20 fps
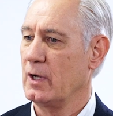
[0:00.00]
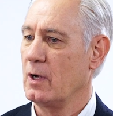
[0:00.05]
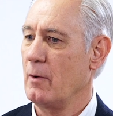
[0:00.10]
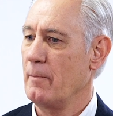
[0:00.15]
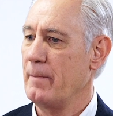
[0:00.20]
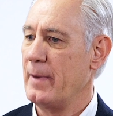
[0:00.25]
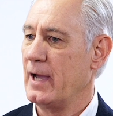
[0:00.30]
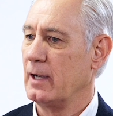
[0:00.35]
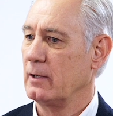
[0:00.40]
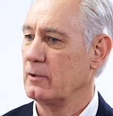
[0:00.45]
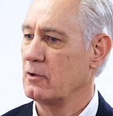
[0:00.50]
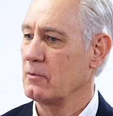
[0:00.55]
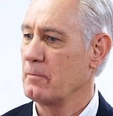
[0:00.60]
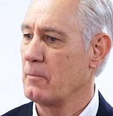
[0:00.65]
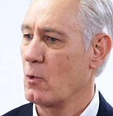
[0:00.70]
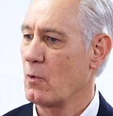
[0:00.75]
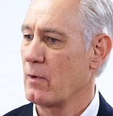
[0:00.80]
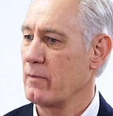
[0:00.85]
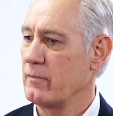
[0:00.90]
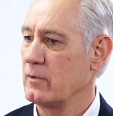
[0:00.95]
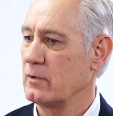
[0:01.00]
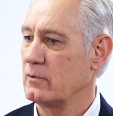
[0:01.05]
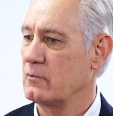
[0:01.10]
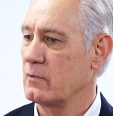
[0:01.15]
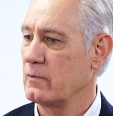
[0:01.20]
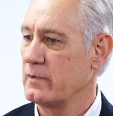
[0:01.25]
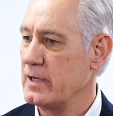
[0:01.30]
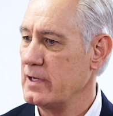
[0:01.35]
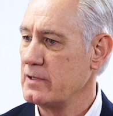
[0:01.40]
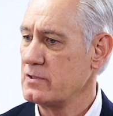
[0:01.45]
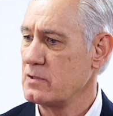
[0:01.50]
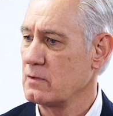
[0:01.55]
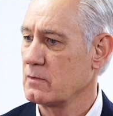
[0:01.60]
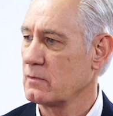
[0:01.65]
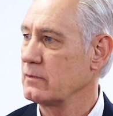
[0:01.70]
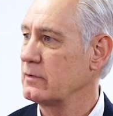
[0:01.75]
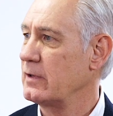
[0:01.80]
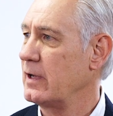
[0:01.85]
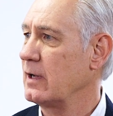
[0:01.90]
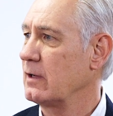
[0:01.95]
we go back to more of the
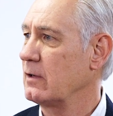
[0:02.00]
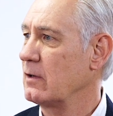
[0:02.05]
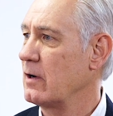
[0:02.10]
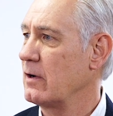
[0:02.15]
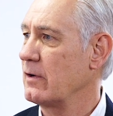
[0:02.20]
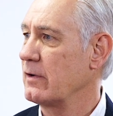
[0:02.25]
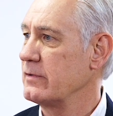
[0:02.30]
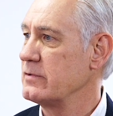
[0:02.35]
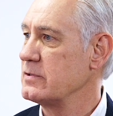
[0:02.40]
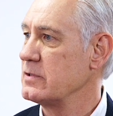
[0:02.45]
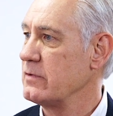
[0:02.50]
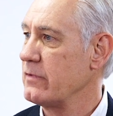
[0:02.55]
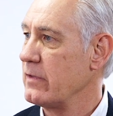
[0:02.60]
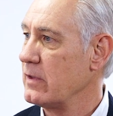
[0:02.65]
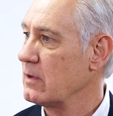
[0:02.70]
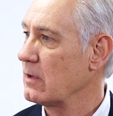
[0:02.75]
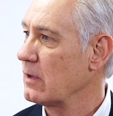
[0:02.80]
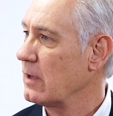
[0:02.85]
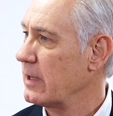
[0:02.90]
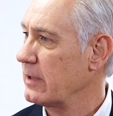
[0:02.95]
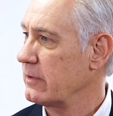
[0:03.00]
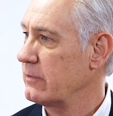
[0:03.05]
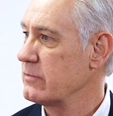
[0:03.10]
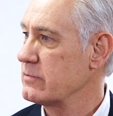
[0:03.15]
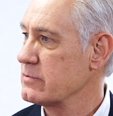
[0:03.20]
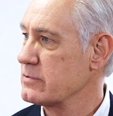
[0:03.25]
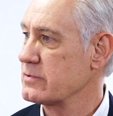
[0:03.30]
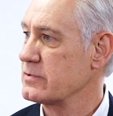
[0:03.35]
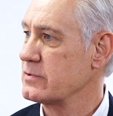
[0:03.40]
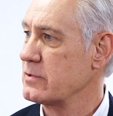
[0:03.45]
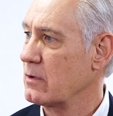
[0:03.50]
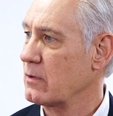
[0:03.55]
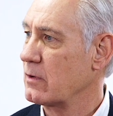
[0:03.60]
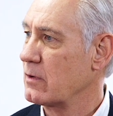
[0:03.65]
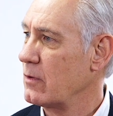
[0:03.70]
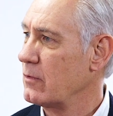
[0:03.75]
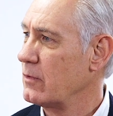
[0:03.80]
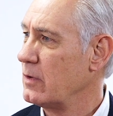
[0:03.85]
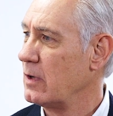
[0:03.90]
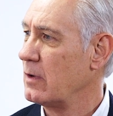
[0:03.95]
traditional technology then like the
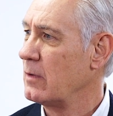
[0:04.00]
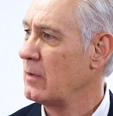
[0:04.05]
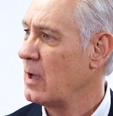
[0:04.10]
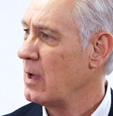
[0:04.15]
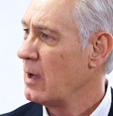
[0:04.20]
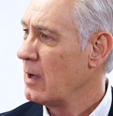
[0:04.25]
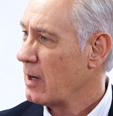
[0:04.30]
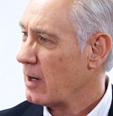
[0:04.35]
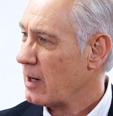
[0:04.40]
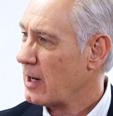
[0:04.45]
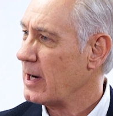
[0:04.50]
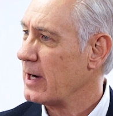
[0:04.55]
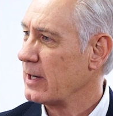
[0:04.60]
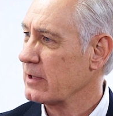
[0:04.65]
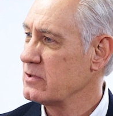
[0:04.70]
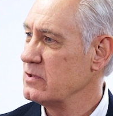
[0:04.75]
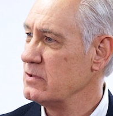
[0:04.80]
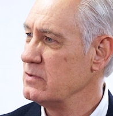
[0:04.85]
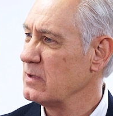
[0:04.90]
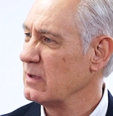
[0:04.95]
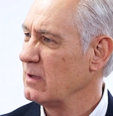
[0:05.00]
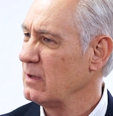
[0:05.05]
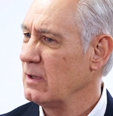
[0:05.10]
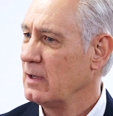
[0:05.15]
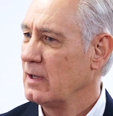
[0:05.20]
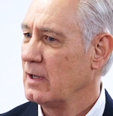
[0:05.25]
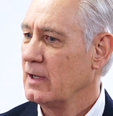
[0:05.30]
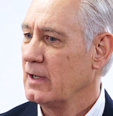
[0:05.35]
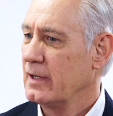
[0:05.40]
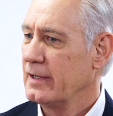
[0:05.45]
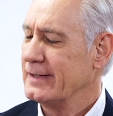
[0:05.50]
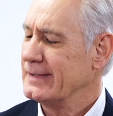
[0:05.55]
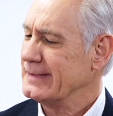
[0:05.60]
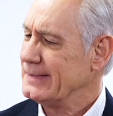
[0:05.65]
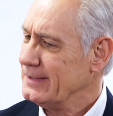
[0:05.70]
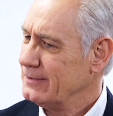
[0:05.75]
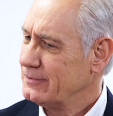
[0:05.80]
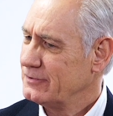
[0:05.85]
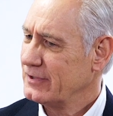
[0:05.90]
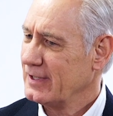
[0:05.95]
zirconia oxygen,
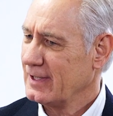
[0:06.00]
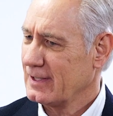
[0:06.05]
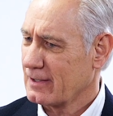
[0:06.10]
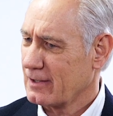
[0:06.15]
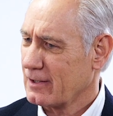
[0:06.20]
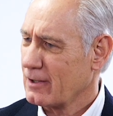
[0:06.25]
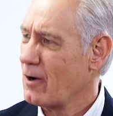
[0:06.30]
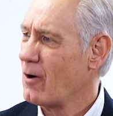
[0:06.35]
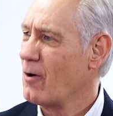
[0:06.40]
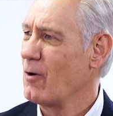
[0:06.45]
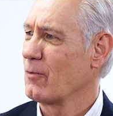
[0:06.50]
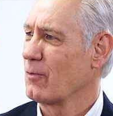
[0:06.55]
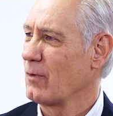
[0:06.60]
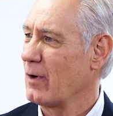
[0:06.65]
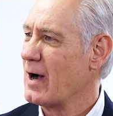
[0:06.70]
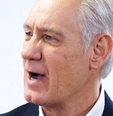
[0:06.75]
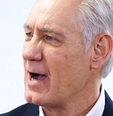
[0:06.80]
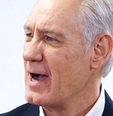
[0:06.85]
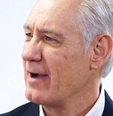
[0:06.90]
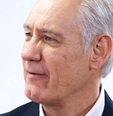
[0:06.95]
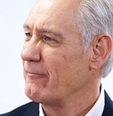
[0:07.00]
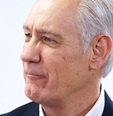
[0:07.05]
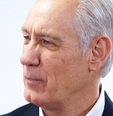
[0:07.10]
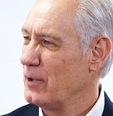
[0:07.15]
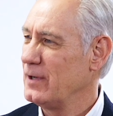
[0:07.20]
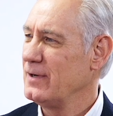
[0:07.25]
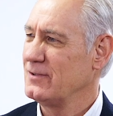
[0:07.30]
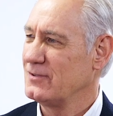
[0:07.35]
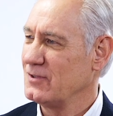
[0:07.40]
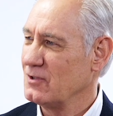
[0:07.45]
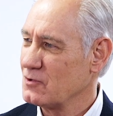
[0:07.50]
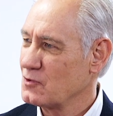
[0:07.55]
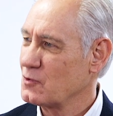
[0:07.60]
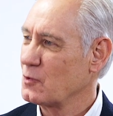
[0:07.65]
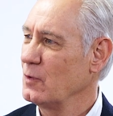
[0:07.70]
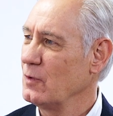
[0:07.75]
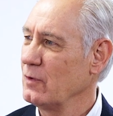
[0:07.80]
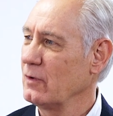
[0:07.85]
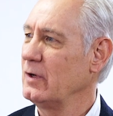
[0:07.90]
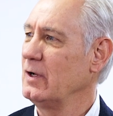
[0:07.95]
you said long life, but is it
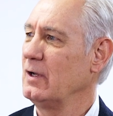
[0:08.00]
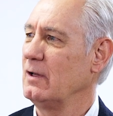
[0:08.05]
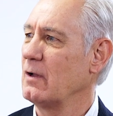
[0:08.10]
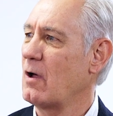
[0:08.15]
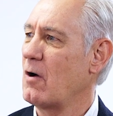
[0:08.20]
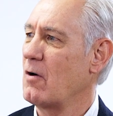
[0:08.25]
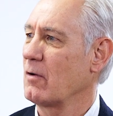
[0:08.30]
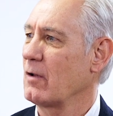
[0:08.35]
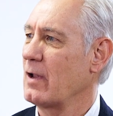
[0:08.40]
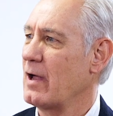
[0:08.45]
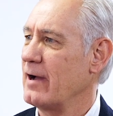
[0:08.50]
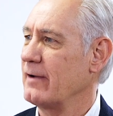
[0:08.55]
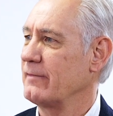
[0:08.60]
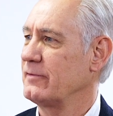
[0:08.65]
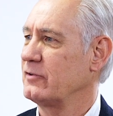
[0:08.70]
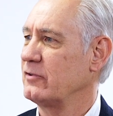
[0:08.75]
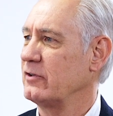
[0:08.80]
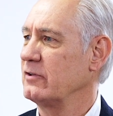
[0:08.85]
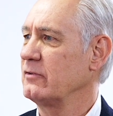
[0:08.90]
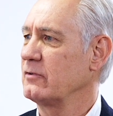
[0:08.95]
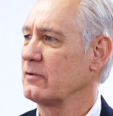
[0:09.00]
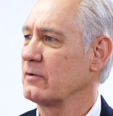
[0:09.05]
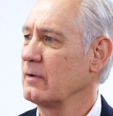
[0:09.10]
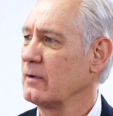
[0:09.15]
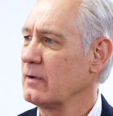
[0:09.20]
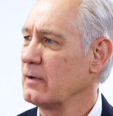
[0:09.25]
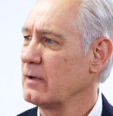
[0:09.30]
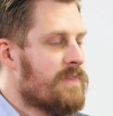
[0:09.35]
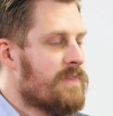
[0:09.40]
truly long life sensor?